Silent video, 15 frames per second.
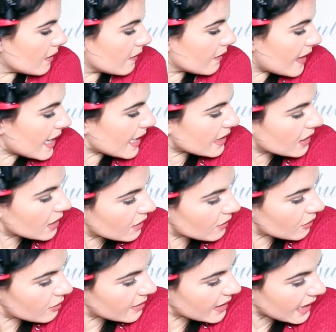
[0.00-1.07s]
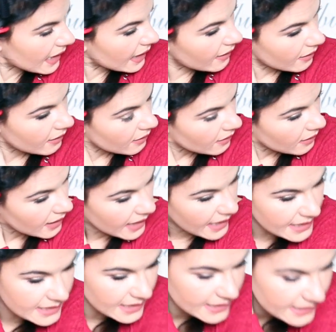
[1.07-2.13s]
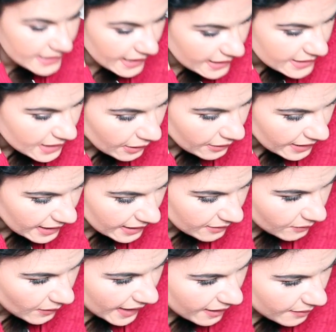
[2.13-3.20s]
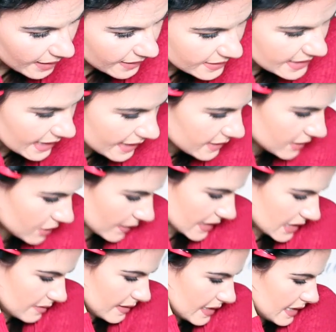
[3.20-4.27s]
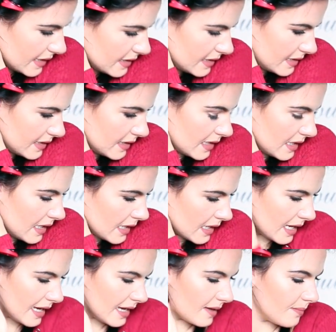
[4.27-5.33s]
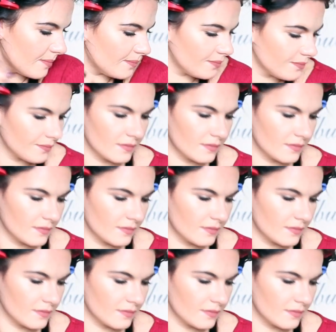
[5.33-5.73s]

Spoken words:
Then you normally, it does say to only wait about 10 to 20 minutes, but